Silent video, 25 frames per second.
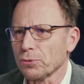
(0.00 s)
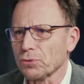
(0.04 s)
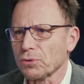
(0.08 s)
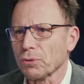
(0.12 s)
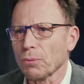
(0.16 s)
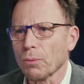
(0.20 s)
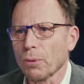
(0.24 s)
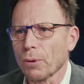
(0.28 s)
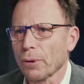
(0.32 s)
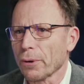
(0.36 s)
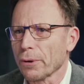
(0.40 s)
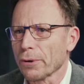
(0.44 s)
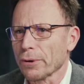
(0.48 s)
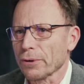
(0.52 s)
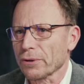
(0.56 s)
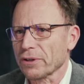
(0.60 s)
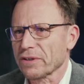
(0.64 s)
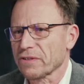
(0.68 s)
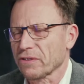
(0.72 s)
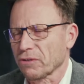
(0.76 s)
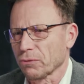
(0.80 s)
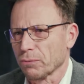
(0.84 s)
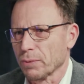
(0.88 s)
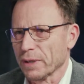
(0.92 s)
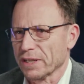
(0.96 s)

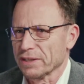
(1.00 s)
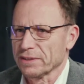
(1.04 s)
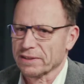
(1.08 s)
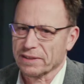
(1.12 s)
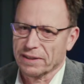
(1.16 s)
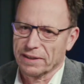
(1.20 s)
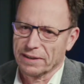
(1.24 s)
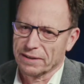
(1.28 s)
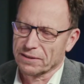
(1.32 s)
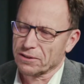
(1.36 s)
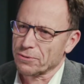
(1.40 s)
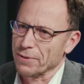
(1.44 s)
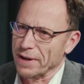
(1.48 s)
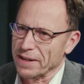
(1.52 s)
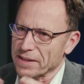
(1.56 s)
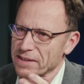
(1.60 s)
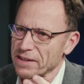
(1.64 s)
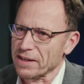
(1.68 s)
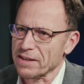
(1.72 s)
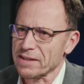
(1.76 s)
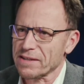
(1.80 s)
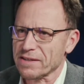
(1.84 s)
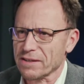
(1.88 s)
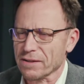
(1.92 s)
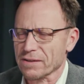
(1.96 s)
works with
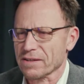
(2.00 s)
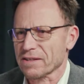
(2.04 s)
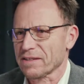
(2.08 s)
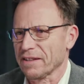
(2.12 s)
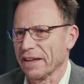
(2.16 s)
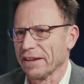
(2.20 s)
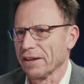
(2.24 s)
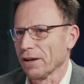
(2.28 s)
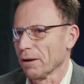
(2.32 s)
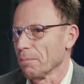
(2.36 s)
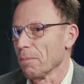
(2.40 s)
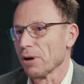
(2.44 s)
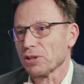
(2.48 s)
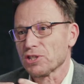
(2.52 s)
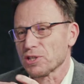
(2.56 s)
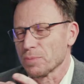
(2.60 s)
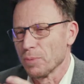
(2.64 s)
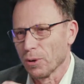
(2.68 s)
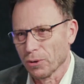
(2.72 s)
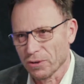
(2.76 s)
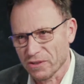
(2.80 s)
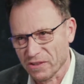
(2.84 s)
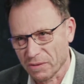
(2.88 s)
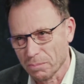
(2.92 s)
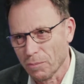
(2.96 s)
transistors. They are much
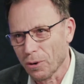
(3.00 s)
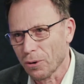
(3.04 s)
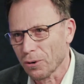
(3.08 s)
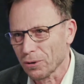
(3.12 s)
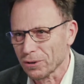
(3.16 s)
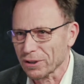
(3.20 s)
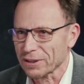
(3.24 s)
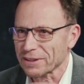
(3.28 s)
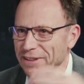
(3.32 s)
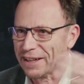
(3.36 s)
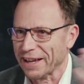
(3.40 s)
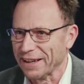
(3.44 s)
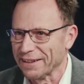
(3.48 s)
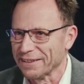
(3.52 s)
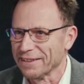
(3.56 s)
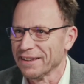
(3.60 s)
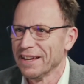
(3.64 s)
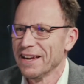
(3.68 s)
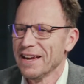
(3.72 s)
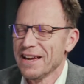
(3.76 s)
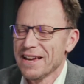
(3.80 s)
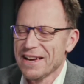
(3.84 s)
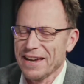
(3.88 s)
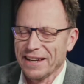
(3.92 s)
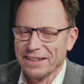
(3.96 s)
more smaller than
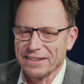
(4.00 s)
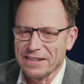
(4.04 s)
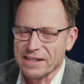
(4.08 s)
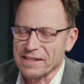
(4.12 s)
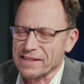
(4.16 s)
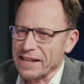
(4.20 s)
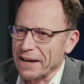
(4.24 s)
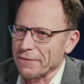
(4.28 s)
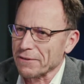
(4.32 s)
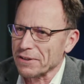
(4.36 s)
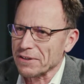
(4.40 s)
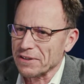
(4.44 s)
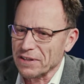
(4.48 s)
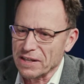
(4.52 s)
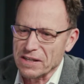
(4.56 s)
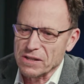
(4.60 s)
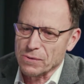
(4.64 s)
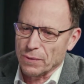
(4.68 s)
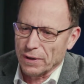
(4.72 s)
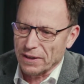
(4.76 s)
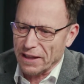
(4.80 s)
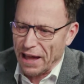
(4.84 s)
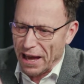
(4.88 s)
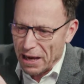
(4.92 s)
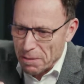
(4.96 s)
in the 70s
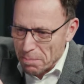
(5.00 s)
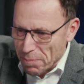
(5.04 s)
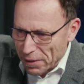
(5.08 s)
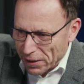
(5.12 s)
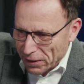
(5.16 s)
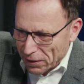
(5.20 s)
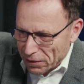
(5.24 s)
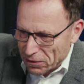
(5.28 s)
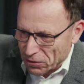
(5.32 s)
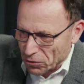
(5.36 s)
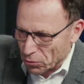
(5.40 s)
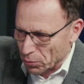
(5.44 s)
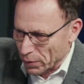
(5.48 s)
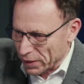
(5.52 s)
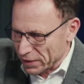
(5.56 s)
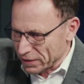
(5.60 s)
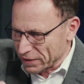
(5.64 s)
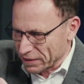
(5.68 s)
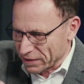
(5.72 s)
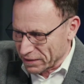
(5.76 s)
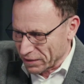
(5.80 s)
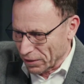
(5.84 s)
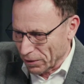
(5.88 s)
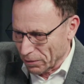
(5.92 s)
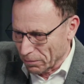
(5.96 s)
when I built with
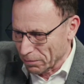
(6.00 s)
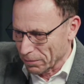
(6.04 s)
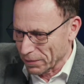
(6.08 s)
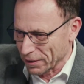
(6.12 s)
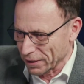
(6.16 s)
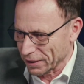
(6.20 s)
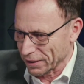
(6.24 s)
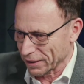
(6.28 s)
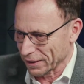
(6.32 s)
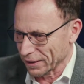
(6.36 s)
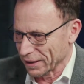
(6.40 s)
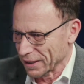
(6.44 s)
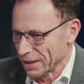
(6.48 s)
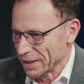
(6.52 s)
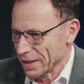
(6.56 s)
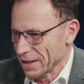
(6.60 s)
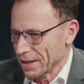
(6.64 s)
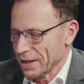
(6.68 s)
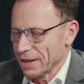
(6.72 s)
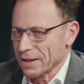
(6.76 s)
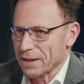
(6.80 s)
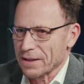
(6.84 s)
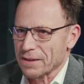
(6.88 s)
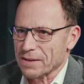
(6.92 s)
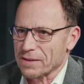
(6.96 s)
some
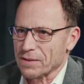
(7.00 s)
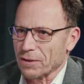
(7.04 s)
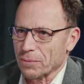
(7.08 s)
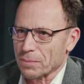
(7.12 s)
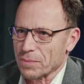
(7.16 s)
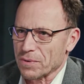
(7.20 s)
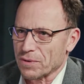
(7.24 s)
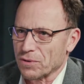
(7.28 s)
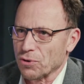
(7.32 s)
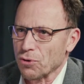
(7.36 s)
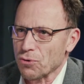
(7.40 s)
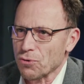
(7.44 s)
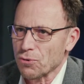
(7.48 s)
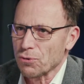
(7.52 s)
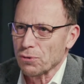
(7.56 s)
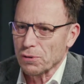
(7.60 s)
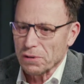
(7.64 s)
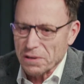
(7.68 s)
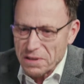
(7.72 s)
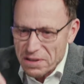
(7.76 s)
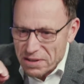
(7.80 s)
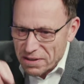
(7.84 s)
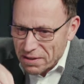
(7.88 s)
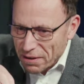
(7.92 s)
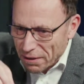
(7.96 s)

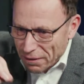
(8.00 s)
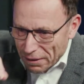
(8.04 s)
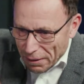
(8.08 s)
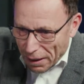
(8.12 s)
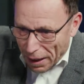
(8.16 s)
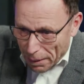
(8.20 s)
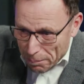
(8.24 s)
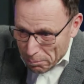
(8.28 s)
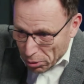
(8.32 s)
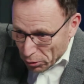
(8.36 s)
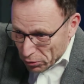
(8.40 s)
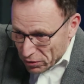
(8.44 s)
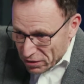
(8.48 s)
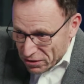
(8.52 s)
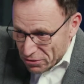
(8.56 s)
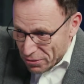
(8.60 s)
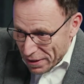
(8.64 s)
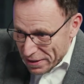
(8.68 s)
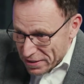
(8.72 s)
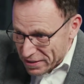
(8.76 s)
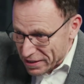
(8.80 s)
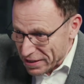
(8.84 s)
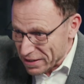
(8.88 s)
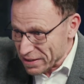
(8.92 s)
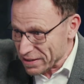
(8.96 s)
tools. I put
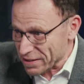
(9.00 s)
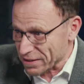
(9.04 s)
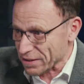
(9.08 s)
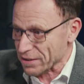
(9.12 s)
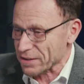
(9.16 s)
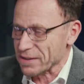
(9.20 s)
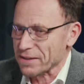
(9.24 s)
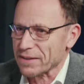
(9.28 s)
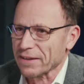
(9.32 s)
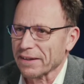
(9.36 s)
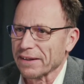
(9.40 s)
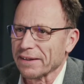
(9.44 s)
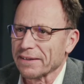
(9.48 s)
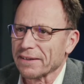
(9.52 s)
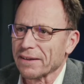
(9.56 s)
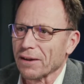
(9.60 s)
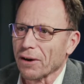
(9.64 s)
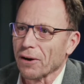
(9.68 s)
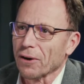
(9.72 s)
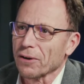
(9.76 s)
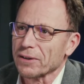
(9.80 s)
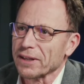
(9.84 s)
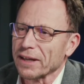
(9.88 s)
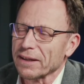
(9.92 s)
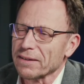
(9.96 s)
transistors
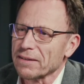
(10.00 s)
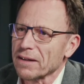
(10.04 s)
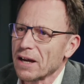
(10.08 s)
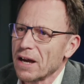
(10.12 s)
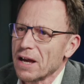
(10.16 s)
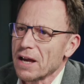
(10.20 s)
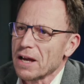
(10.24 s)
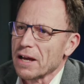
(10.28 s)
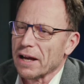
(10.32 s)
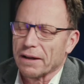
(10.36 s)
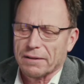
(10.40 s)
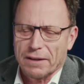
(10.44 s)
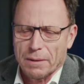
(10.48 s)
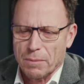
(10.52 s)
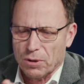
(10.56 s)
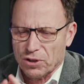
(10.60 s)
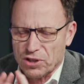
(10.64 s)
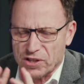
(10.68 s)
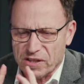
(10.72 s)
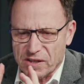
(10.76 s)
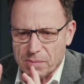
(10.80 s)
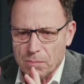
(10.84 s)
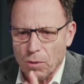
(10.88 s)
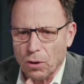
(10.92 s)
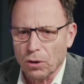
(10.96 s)
on it. They're much
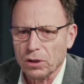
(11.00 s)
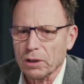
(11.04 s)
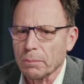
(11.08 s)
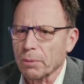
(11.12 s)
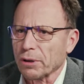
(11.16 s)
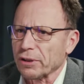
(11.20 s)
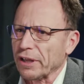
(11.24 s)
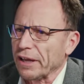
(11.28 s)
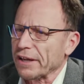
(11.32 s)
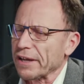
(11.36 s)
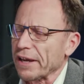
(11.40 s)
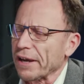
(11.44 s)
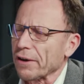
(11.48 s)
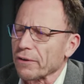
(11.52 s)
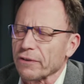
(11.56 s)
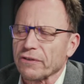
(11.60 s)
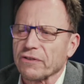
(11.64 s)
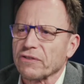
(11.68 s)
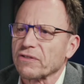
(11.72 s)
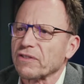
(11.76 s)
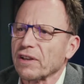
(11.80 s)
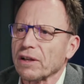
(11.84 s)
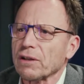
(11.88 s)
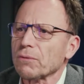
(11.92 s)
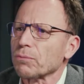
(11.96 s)
smaller, but they are
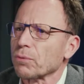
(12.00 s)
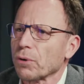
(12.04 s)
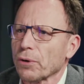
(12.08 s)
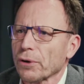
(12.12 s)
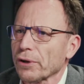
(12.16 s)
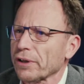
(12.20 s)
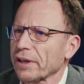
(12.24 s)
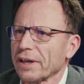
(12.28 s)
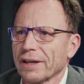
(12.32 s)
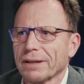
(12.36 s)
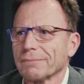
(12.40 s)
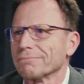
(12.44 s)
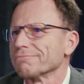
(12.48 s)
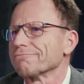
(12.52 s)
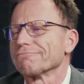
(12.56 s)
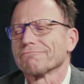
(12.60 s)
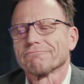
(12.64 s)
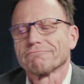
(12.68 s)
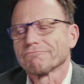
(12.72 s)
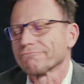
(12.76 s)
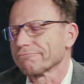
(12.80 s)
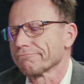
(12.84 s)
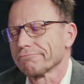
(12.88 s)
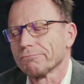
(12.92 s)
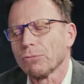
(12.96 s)
still working
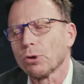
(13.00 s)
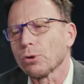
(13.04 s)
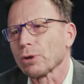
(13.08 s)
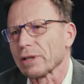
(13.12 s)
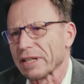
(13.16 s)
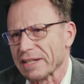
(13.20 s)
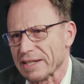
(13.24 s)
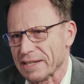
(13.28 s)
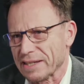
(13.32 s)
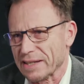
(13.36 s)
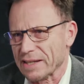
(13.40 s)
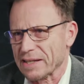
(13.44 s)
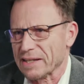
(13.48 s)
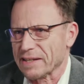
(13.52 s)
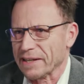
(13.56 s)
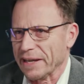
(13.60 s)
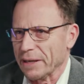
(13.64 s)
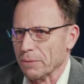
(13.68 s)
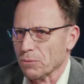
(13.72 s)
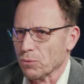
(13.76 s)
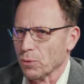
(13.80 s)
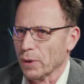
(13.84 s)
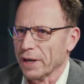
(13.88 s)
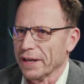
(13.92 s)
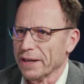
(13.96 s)
more or less the
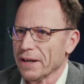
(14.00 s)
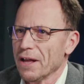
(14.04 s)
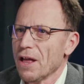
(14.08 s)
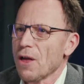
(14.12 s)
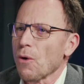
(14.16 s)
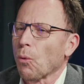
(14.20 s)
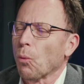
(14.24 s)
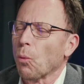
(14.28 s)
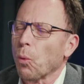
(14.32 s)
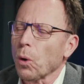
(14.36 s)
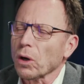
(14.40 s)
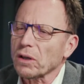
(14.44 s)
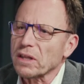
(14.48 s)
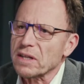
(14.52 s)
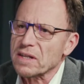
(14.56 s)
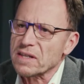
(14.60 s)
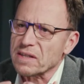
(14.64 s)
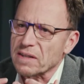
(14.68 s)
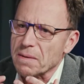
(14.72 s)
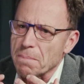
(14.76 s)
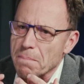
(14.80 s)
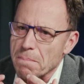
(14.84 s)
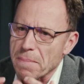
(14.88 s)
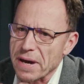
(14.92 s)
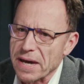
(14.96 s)
same way. What is
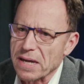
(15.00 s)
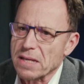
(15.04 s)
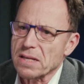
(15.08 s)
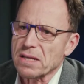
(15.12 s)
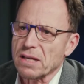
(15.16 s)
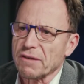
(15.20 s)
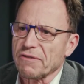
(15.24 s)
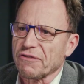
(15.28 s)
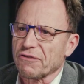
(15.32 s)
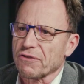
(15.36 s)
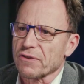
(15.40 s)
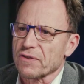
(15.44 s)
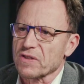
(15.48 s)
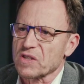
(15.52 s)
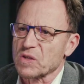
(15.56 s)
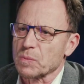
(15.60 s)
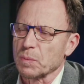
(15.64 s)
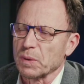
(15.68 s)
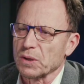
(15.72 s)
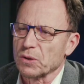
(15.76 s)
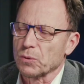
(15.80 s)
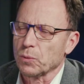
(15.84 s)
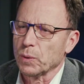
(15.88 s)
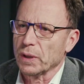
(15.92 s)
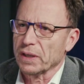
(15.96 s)
the main difference
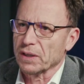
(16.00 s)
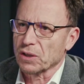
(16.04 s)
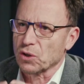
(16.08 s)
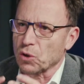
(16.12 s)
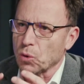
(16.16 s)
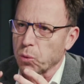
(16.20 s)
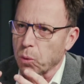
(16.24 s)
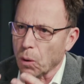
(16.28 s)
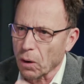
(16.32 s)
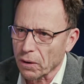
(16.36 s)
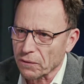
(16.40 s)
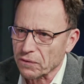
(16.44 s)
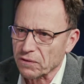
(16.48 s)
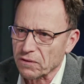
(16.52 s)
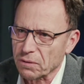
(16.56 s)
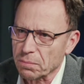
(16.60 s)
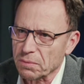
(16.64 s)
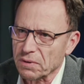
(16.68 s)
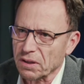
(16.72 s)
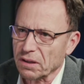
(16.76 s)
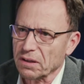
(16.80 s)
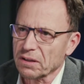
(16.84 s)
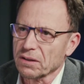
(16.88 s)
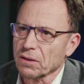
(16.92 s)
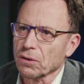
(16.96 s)
between quantum
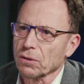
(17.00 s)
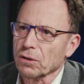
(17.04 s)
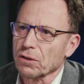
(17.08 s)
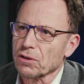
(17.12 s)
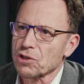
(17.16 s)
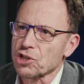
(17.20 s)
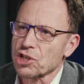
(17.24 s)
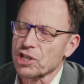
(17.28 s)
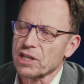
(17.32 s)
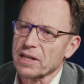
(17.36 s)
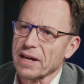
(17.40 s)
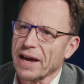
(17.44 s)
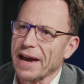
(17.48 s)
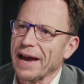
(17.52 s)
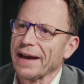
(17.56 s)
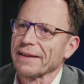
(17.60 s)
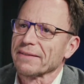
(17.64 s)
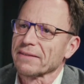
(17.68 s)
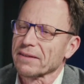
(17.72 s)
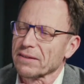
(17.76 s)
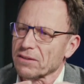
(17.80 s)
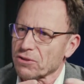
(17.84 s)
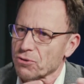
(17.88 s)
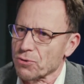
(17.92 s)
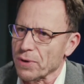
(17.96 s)
technology and
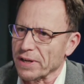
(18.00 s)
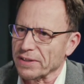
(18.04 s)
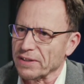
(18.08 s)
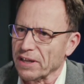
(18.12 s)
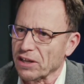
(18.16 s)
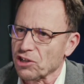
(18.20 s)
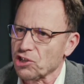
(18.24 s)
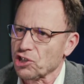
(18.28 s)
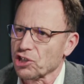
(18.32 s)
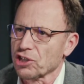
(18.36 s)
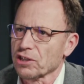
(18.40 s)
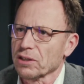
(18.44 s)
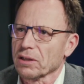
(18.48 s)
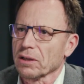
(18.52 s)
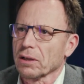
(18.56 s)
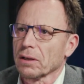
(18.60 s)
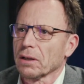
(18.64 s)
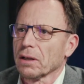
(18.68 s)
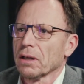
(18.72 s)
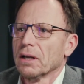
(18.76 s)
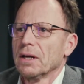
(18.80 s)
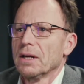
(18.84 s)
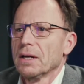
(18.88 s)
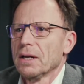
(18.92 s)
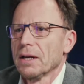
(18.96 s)
the
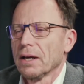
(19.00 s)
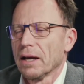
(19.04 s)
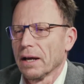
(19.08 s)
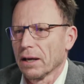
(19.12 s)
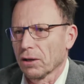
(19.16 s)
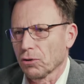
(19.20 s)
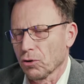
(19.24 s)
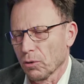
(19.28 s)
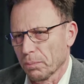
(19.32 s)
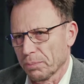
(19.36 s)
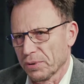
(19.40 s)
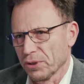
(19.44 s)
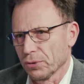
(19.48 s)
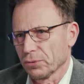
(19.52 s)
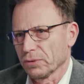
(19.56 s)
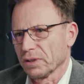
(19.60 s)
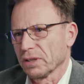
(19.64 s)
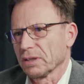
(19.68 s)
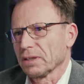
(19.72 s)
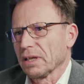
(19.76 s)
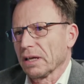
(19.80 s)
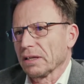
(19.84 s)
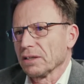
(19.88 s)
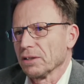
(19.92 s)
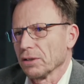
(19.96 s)
traditional computing
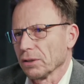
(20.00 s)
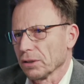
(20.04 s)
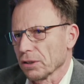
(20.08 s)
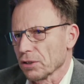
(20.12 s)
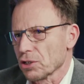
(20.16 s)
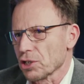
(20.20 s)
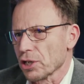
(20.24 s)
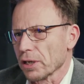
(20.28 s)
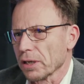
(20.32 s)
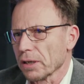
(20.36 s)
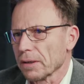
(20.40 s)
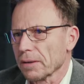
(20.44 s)
technology?